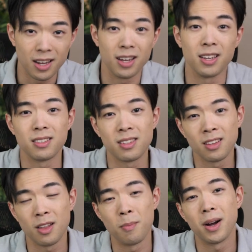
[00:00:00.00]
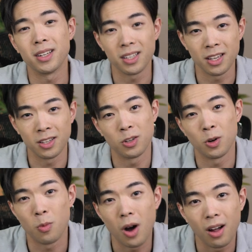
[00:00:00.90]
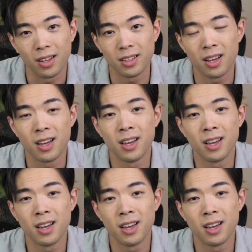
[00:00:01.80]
is the money in your wallet.